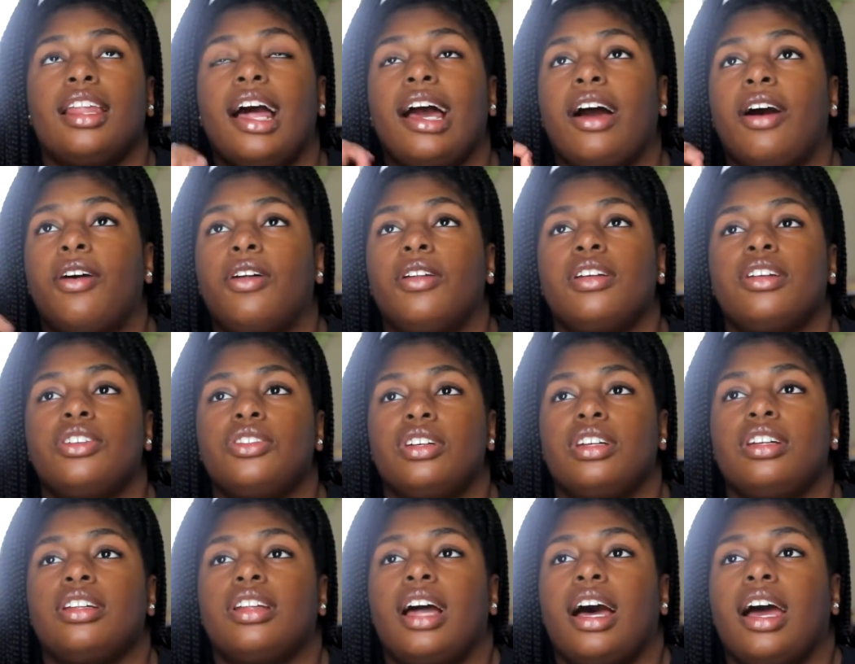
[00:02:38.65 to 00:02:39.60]
like, I only
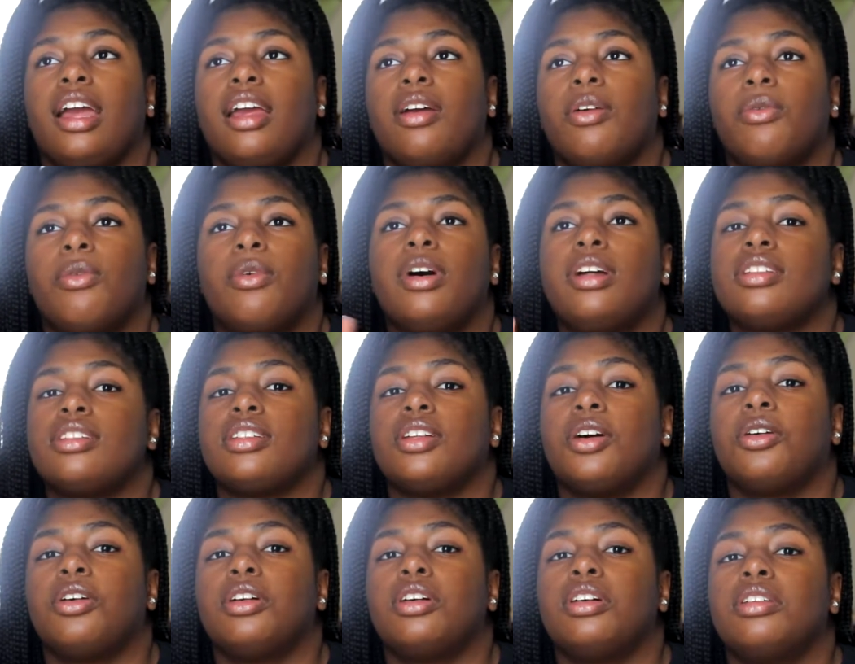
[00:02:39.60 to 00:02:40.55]
drink like 1
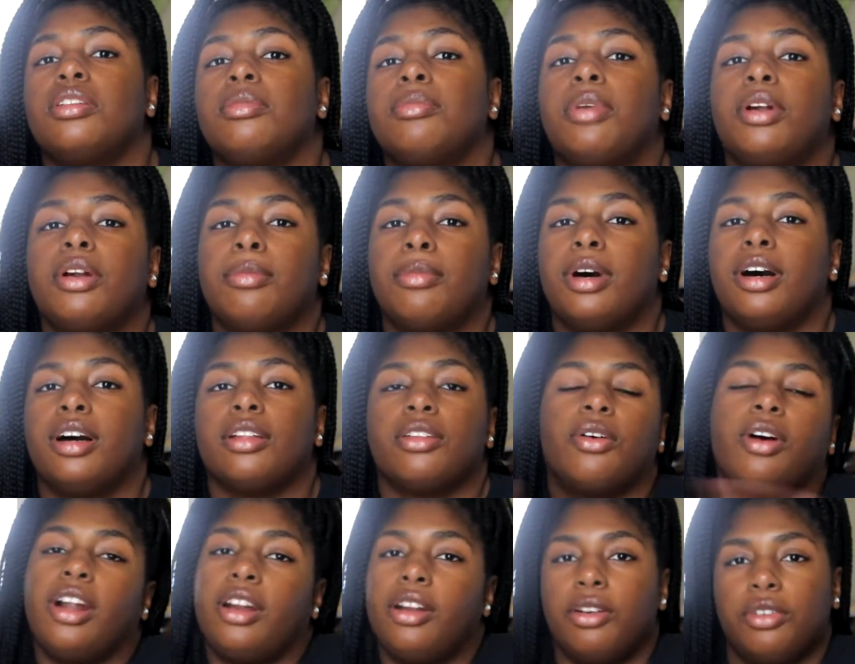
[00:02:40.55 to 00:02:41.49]
soda per month,
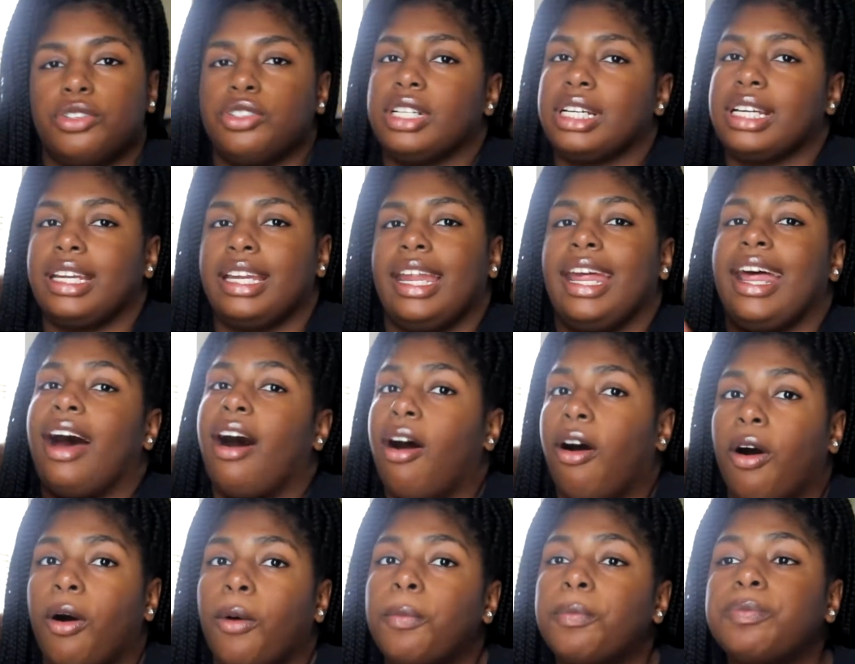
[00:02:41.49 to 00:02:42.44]
or I don't drink any at
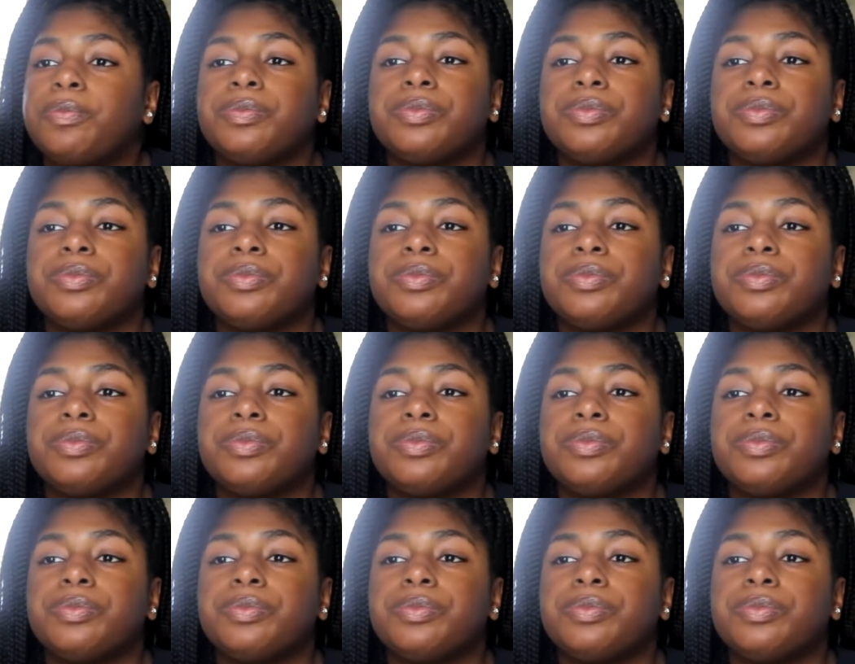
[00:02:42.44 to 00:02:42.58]
all.